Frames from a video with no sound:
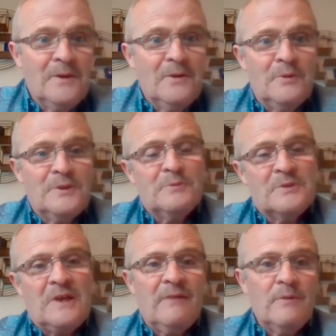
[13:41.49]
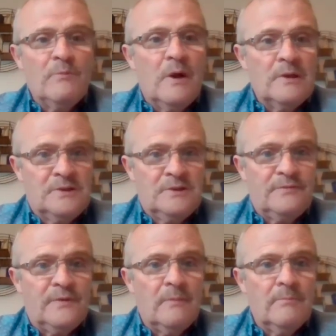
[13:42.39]
Which was Kevin Walsh
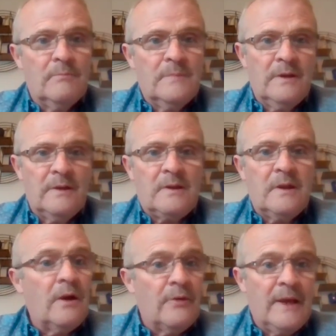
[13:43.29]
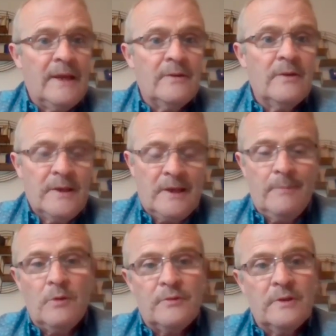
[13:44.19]
from Clogherhead,
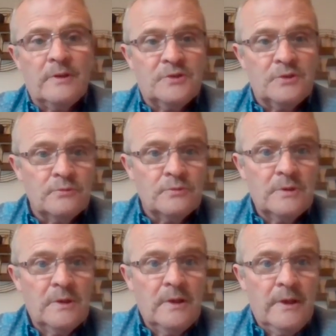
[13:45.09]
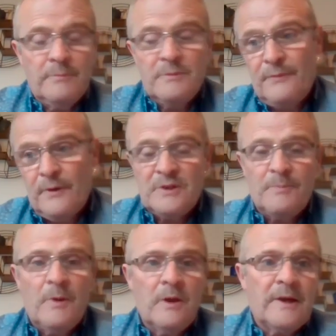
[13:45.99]
came out in a suit. He was a very
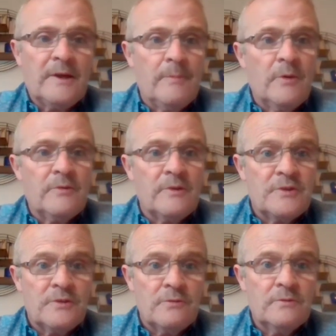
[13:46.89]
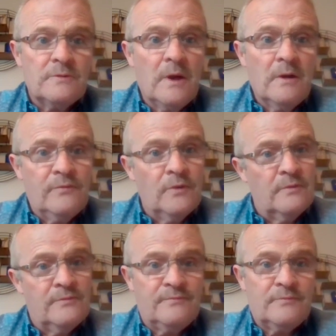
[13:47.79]
small guy, came out in a suit full
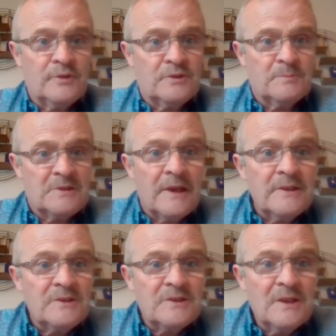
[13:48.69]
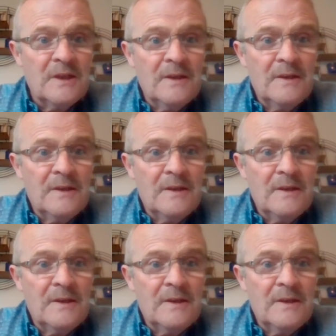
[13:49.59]
of Christmas lights.